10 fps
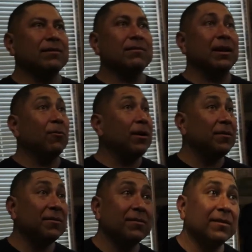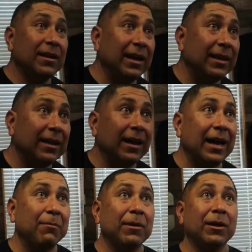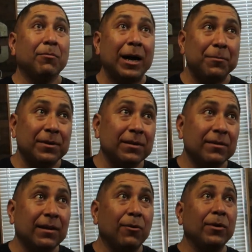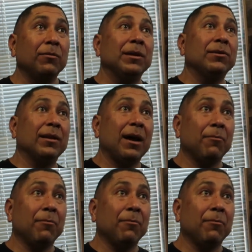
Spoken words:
since day one, since the day that I had my lung biopsy, since they wheeled me into that